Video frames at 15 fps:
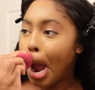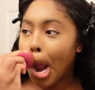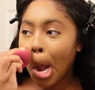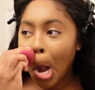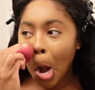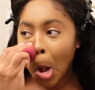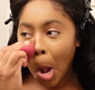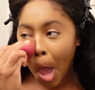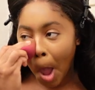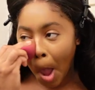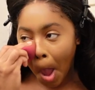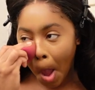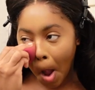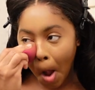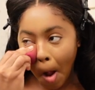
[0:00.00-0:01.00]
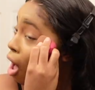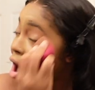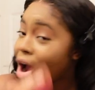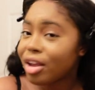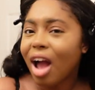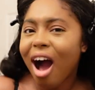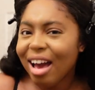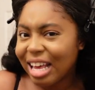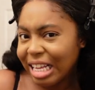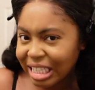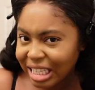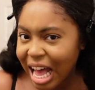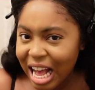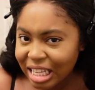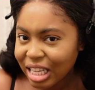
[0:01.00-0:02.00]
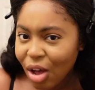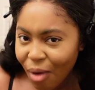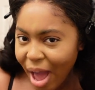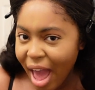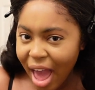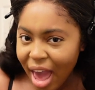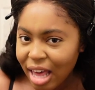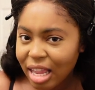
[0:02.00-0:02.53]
like, are y'all insides okay?